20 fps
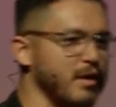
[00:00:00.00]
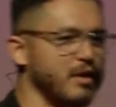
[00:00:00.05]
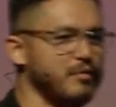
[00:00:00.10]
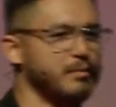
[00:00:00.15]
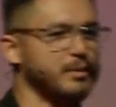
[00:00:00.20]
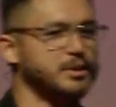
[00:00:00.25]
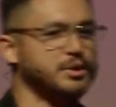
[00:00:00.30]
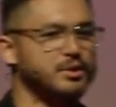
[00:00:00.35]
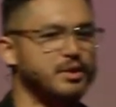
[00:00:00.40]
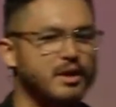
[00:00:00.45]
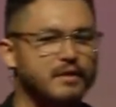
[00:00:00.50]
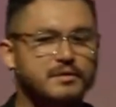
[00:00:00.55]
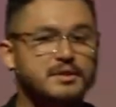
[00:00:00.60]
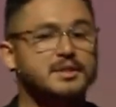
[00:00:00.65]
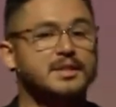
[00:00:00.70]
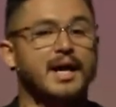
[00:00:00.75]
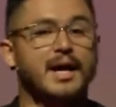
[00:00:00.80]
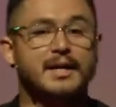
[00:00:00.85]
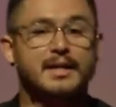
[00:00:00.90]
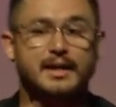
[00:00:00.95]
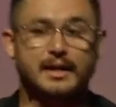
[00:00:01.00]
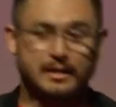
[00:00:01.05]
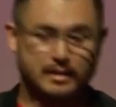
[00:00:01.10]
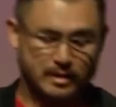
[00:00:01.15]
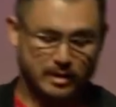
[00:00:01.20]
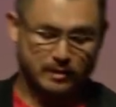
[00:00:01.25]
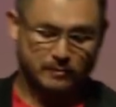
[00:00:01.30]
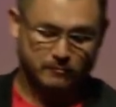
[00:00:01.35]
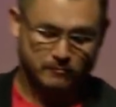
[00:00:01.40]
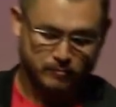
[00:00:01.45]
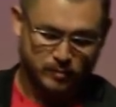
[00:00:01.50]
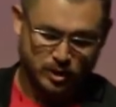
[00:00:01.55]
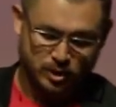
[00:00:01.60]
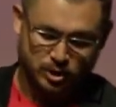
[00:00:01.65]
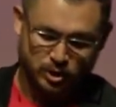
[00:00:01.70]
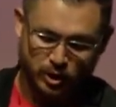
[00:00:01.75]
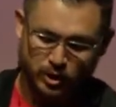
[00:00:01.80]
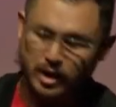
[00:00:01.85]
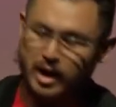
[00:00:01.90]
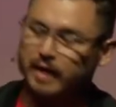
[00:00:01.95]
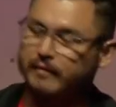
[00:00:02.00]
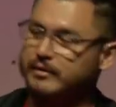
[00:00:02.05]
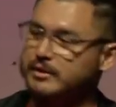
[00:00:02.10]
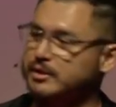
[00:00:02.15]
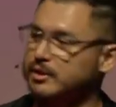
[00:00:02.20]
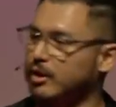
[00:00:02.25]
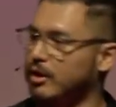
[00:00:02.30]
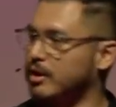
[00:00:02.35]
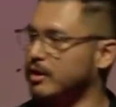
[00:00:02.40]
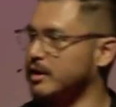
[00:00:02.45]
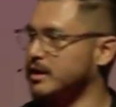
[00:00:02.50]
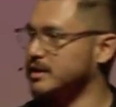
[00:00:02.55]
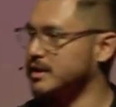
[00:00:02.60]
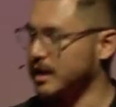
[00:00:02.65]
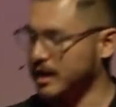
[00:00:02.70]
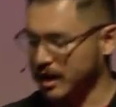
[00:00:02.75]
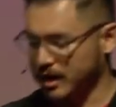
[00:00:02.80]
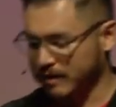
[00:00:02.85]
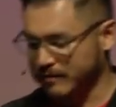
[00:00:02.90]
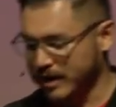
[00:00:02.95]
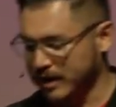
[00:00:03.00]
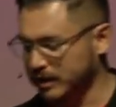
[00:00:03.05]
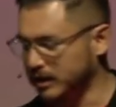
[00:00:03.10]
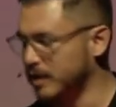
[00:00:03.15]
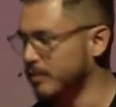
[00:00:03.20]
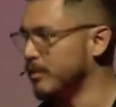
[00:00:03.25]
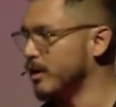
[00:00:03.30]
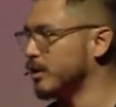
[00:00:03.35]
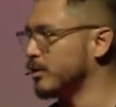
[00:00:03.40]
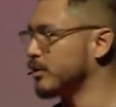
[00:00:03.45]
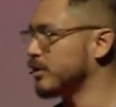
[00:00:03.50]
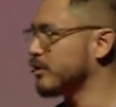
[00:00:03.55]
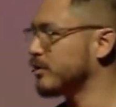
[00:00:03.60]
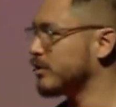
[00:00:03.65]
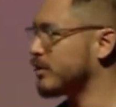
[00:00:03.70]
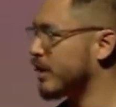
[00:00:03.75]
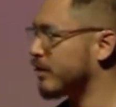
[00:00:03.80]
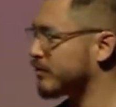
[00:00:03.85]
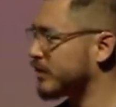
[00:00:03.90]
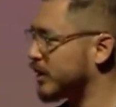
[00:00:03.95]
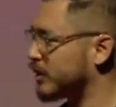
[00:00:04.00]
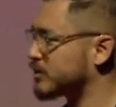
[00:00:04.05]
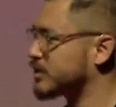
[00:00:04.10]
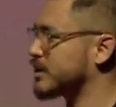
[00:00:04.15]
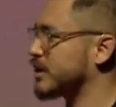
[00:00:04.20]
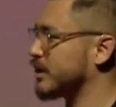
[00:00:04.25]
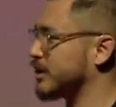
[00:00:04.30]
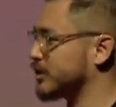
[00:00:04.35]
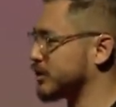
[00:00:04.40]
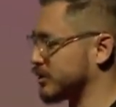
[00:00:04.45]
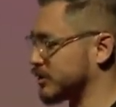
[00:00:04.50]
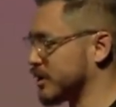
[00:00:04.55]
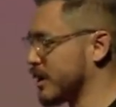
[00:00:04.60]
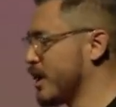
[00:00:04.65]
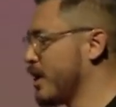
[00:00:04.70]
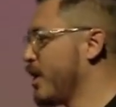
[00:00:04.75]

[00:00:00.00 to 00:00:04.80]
off, but you never signed anything. So now you have this car that's kind of out in limbo. You have no signature.